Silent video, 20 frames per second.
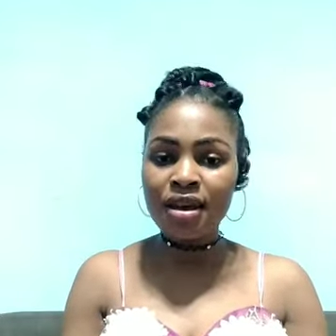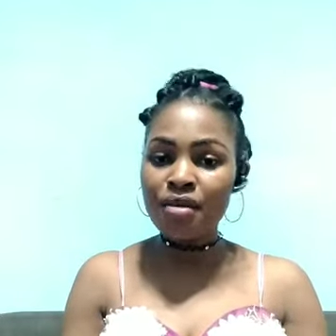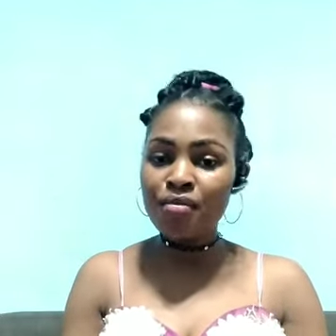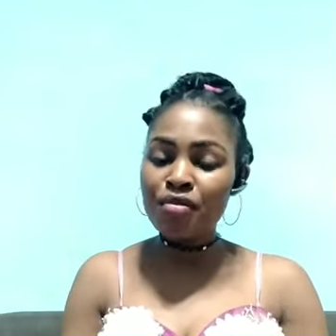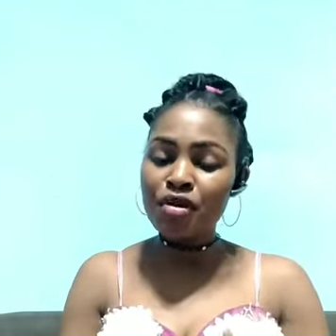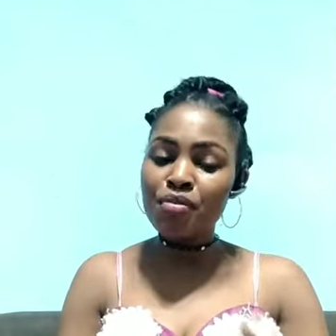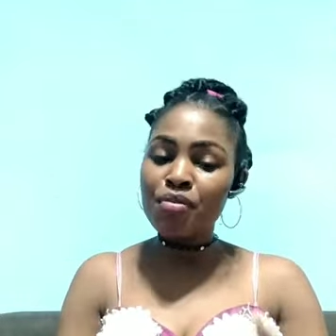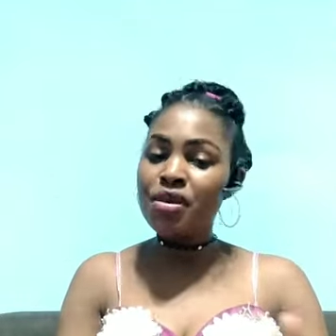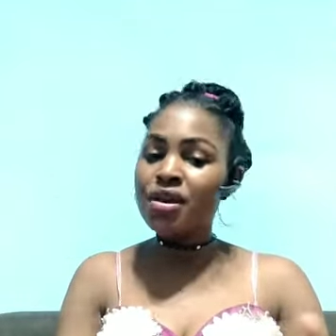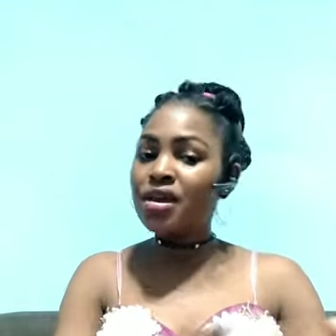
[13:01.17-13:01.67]

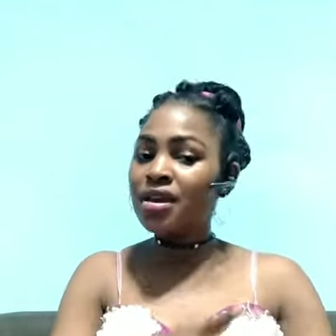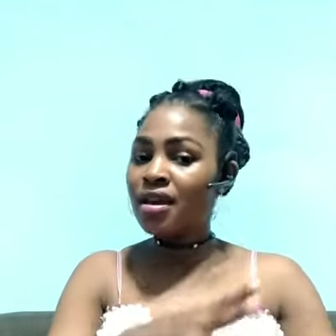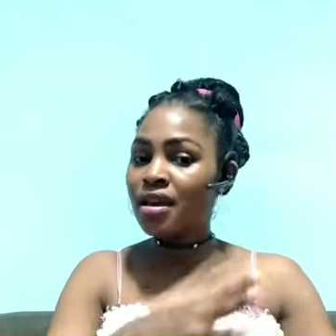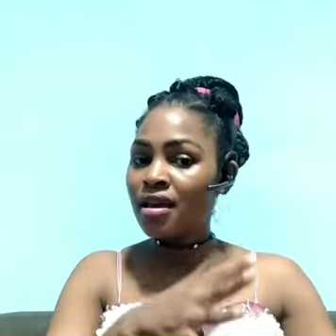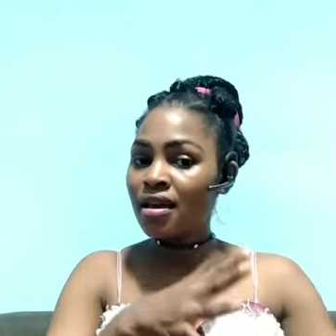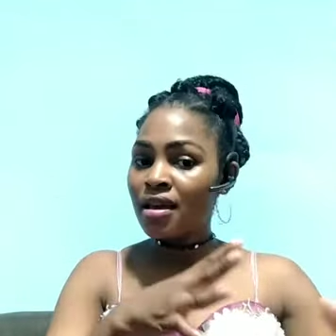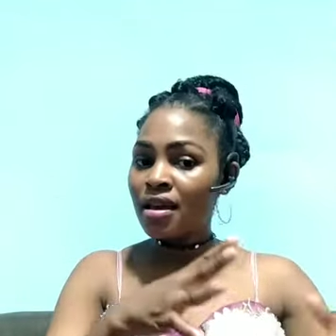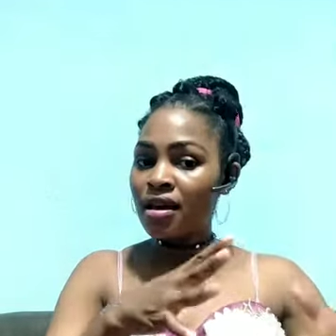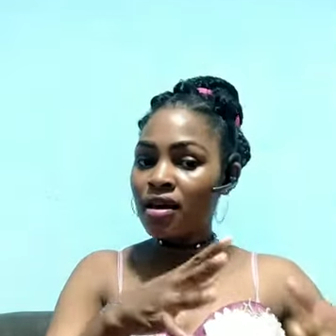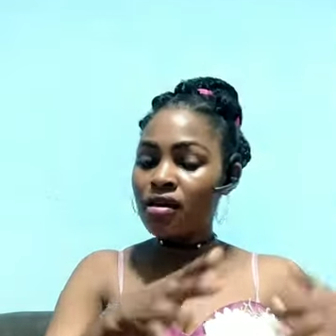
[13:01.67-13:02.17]
Maybe
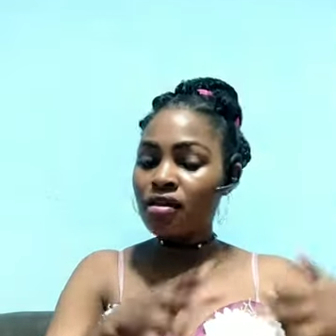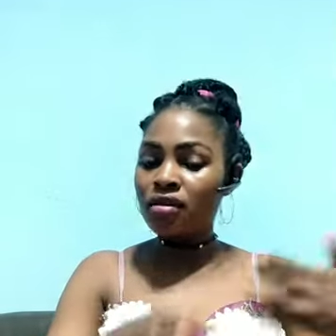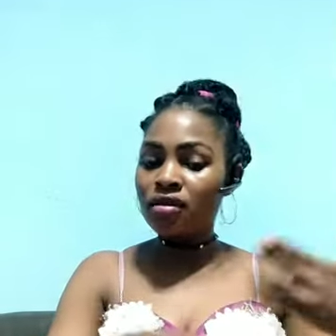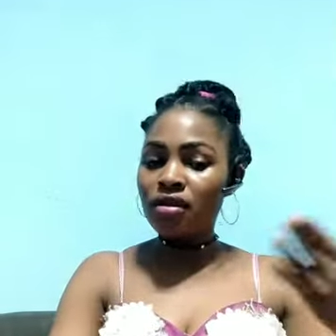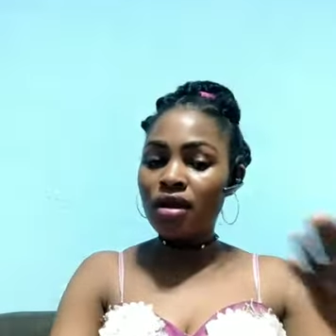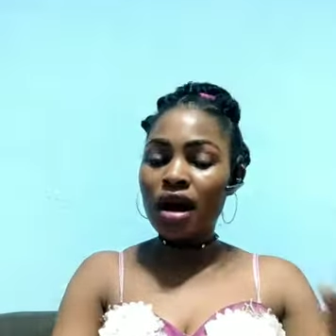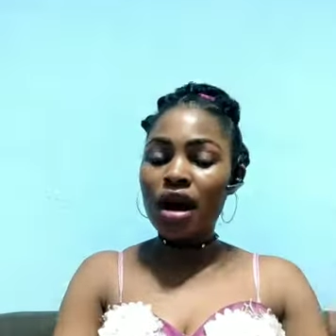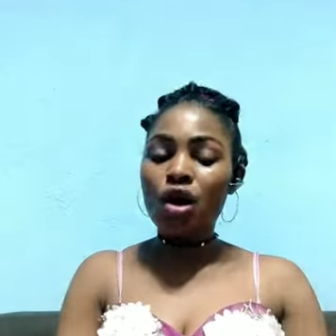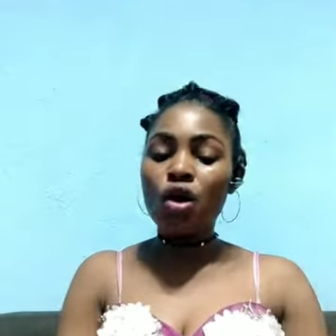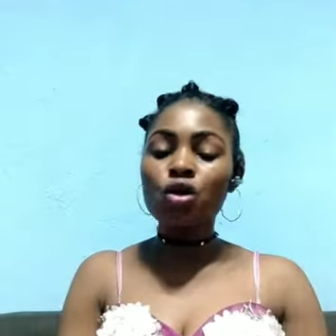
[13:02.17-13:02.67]

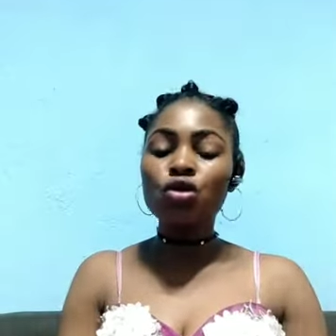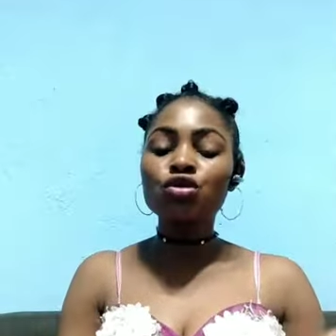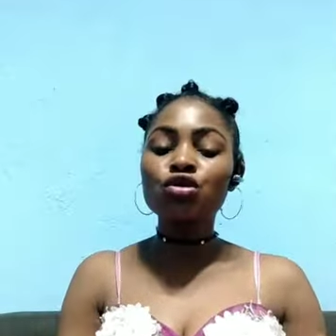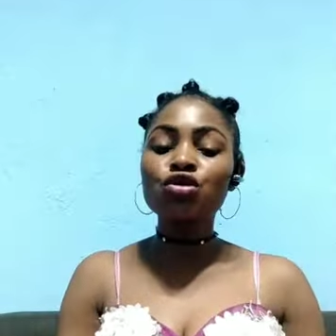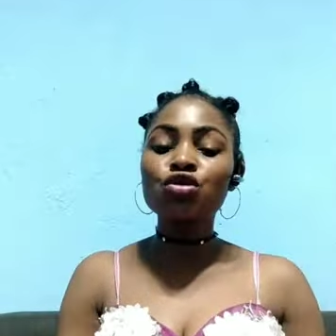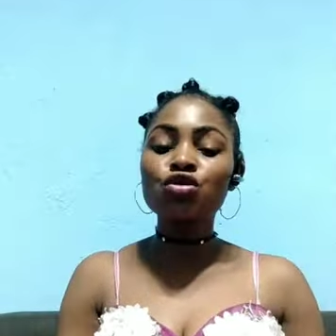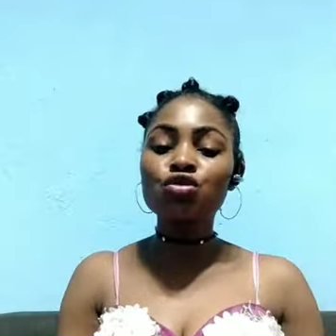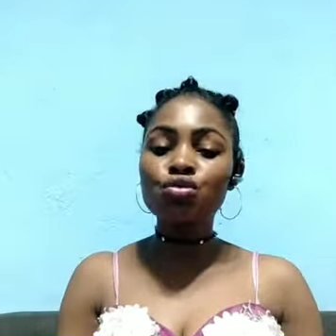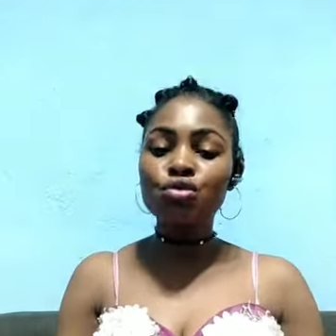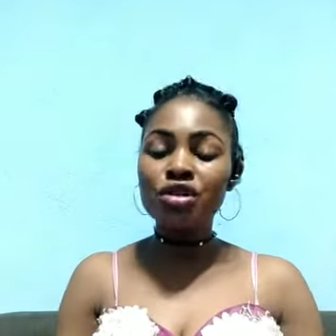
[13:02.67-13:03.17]

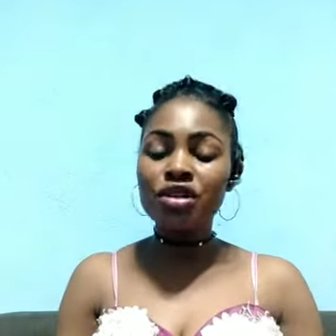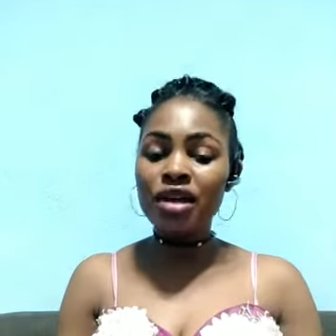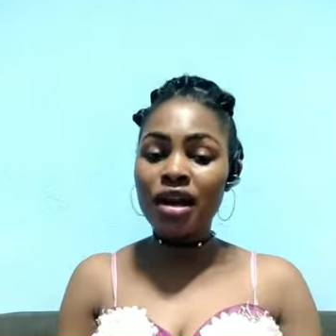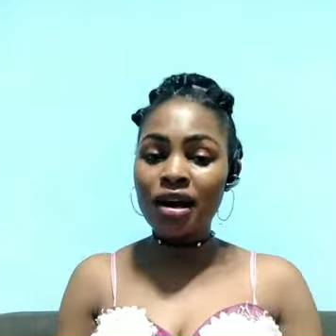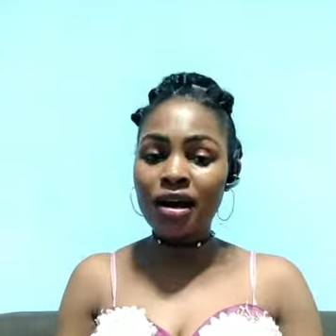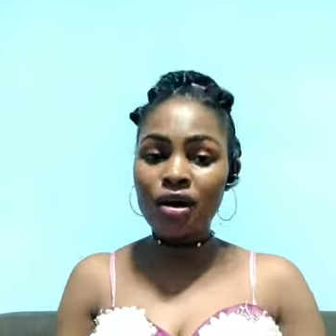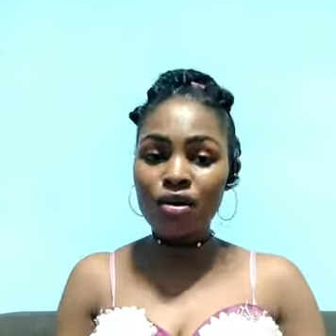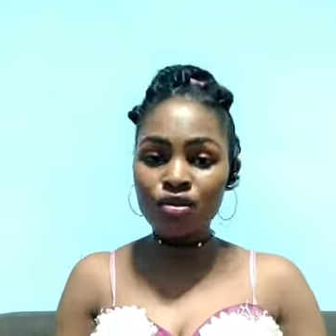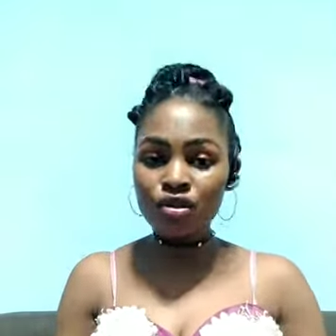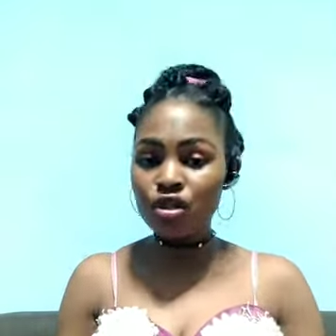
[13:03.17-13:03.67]
according to, in
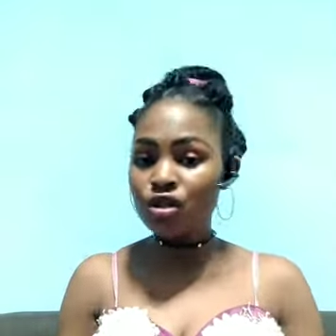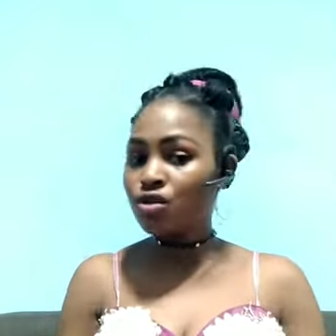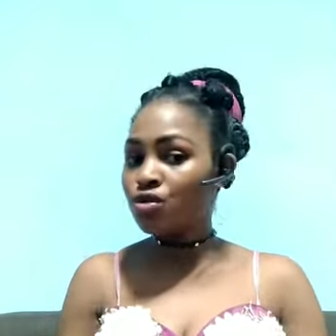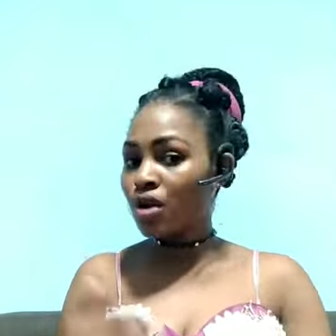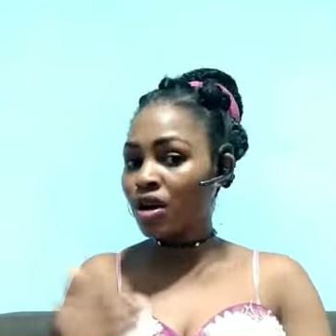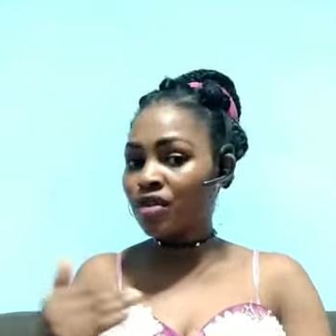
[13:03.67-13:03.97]
accounting, you